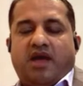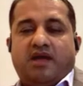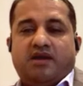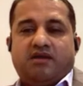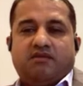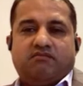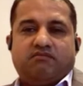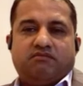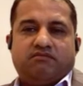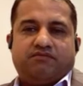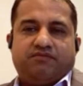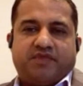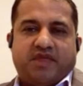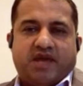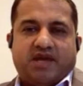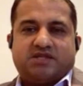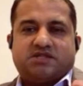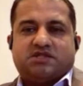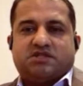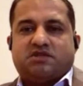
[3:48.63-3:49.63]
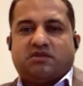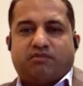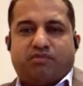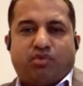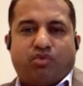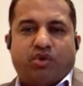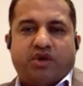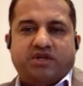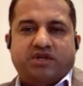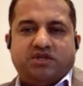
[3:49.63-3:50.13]
And that's the
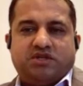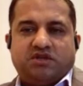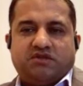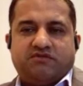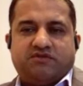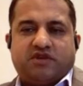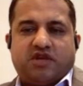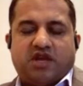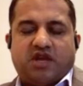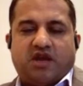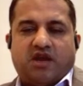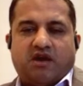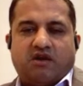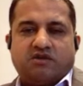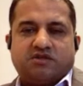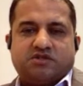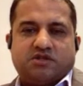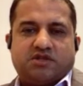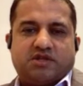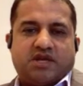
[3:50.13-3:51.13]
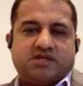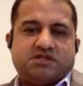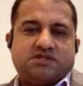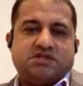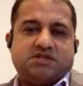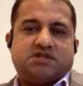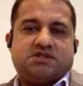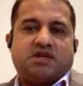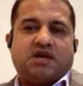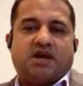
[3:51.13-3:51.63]
point of care. So
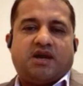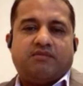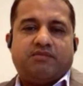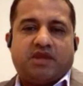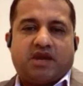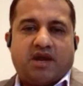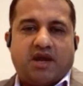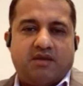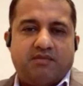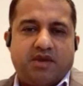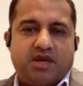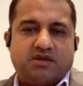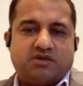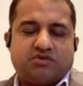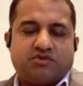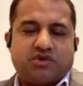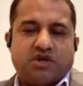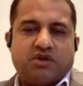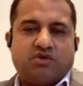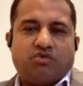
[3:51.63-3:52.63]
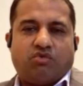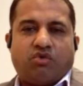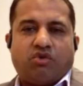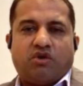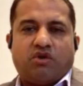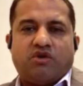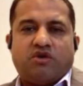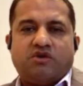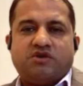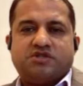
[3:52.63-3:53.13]
that's the time that I'm entering
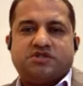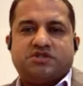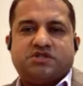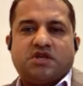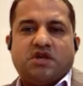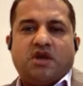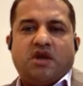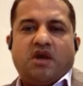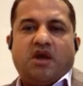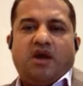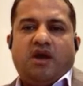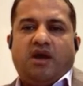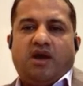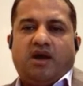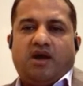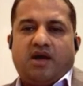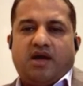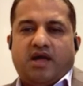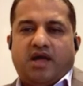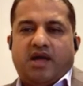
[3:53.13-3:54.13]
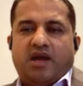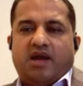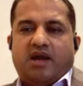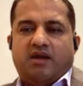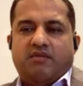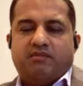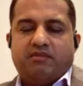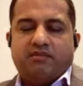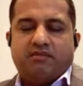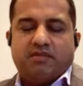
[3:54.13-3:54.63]
orders, and
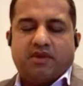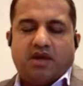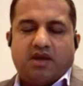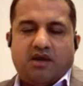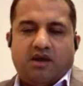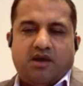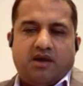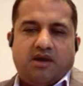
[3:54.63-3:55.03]
I'm,